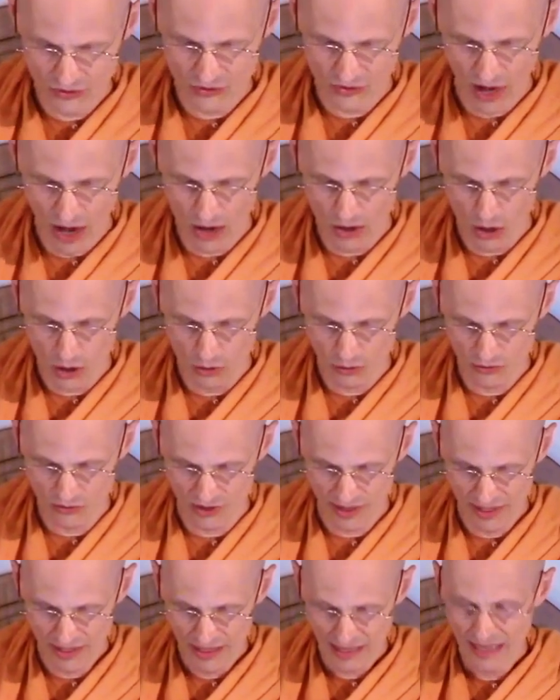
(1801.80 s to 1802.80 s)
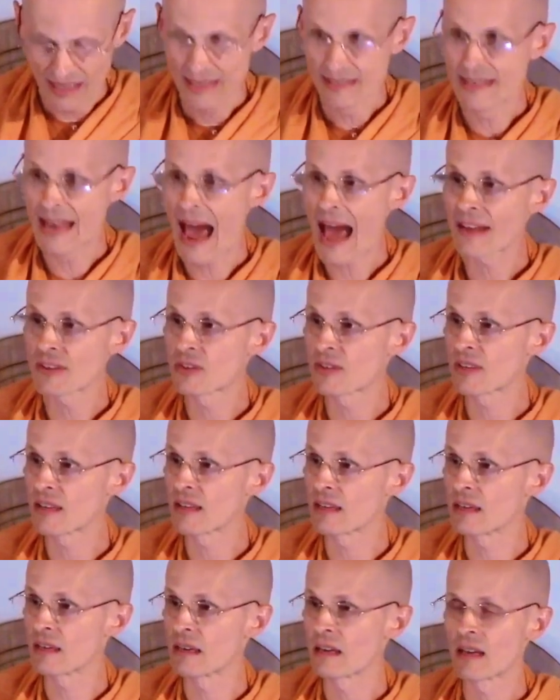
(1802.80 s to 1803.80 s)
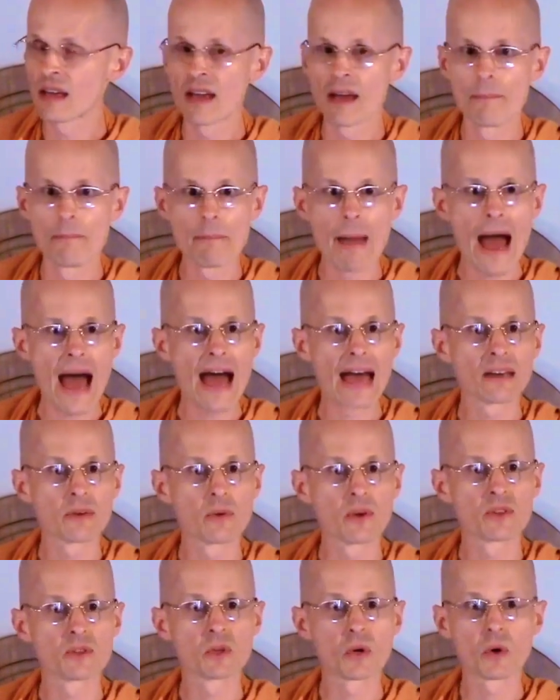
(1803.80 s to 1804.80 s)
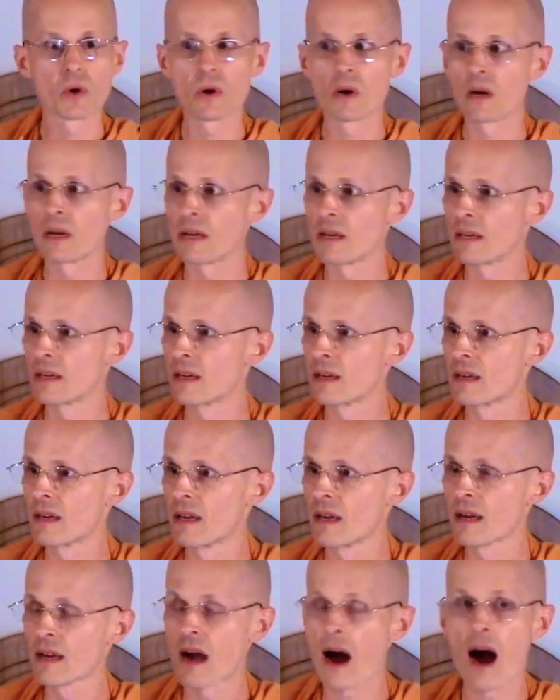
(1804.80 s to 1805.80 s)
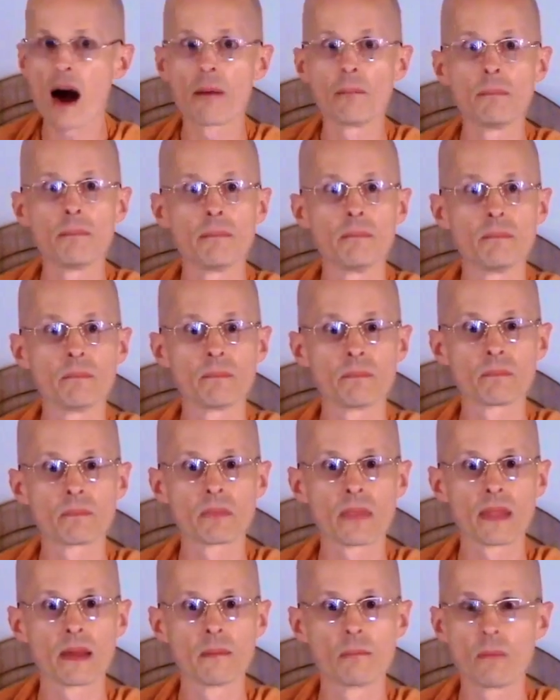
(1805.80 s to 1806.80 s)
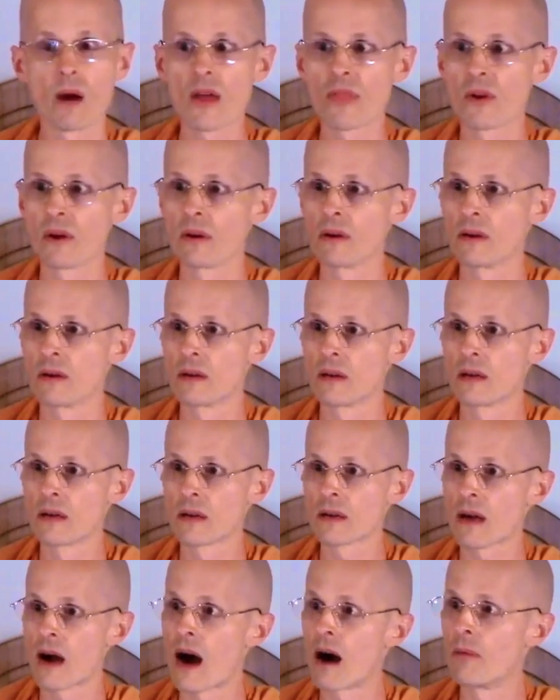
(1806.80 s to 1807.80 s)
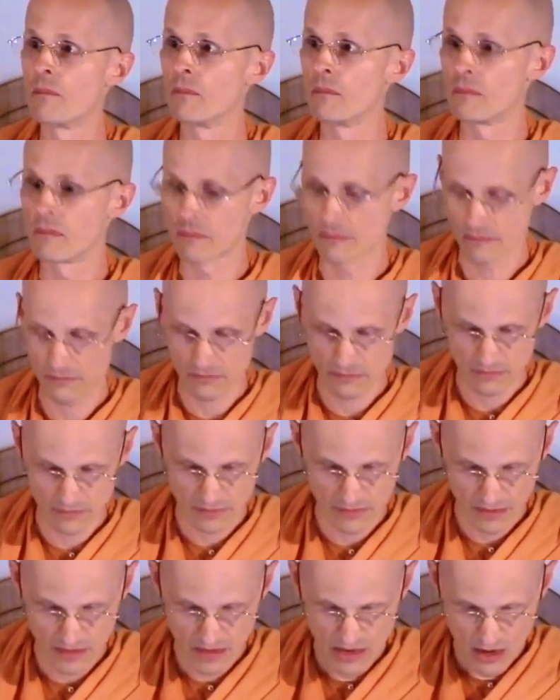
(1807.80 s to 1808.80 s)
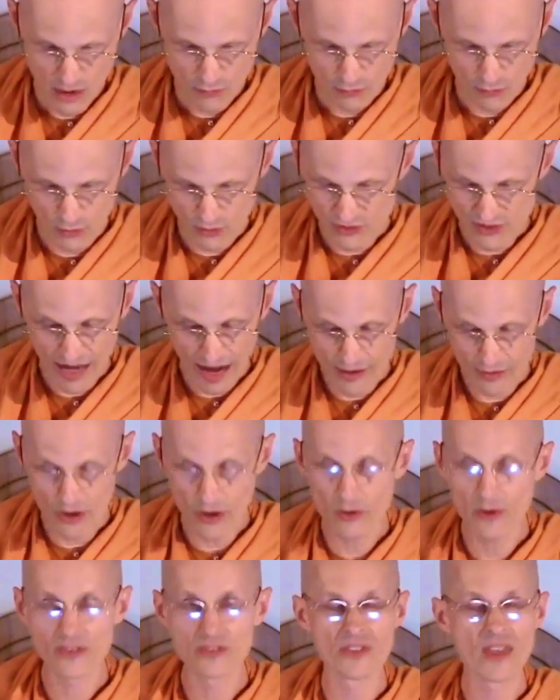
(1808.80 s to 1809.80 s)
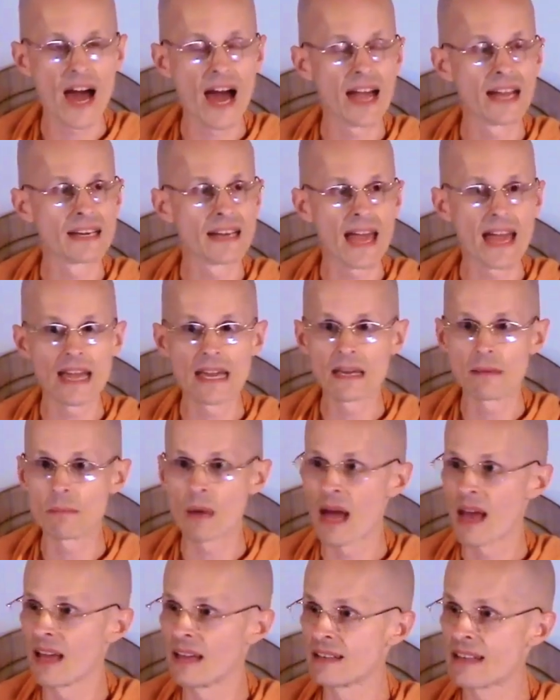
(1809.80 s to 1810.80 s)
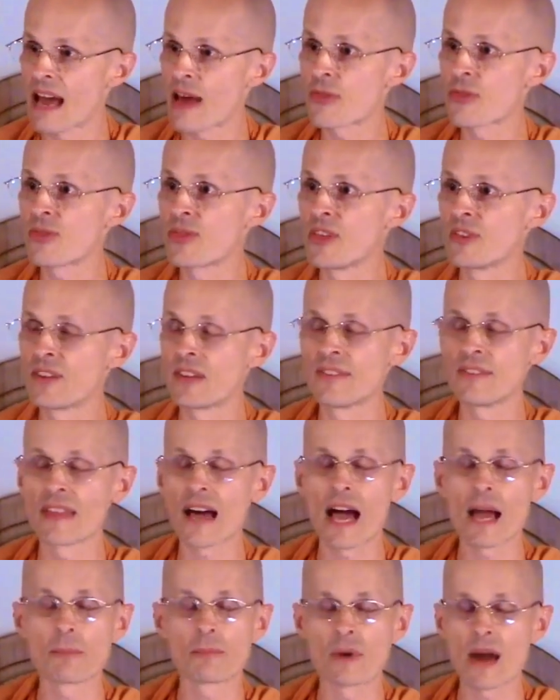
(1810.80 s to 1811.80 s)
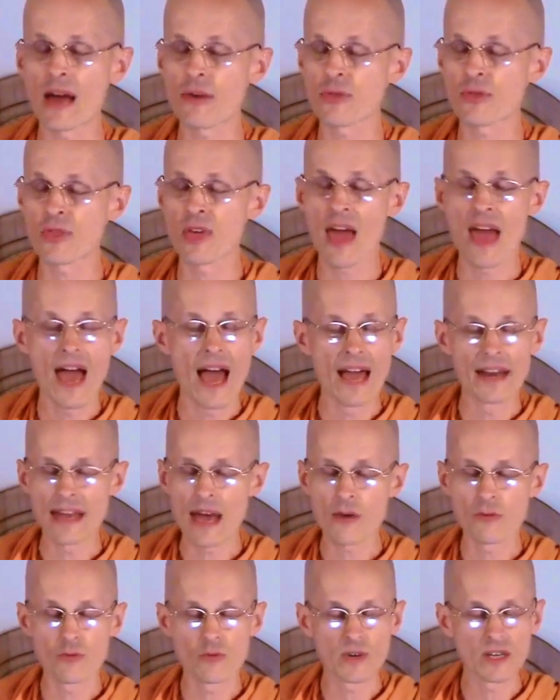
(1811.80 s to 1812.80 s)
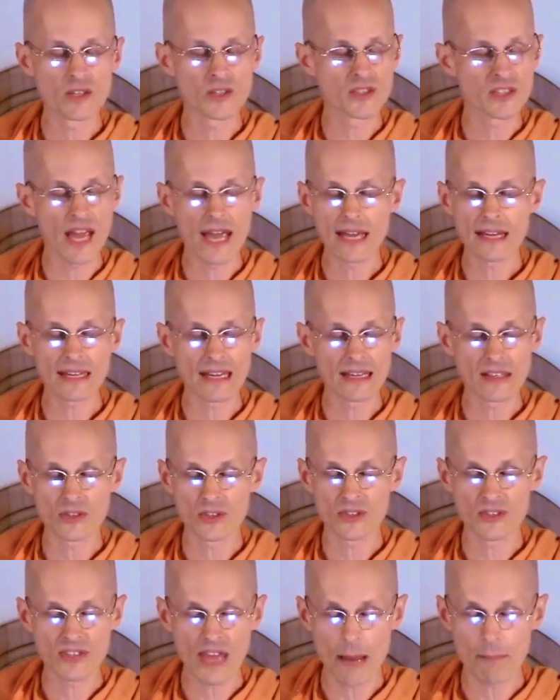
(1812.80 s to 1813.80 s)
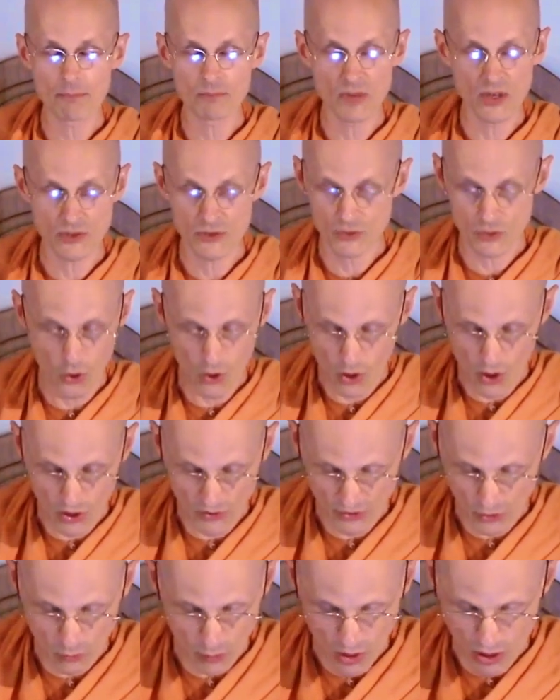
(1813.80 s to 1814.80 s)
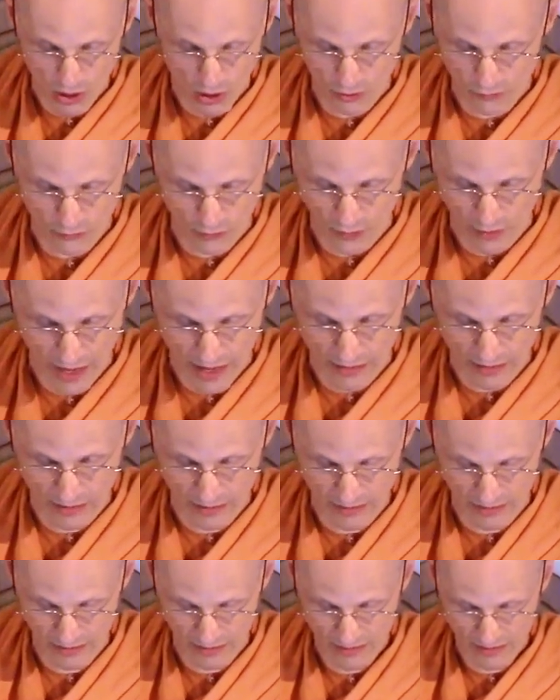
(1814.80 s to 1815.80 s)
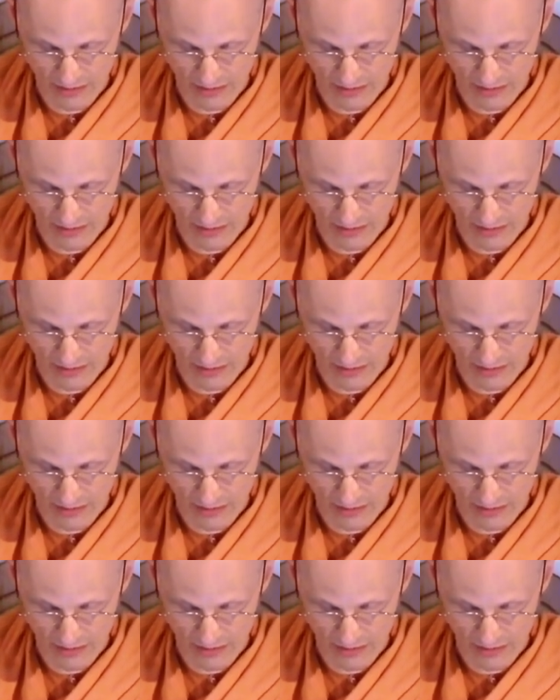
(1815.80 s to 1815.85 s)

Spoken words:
sorrows, dancing mad with joy. Come, mother, come. For terror is thy name, death is in thy breath, and every shaking step destroys a world forever.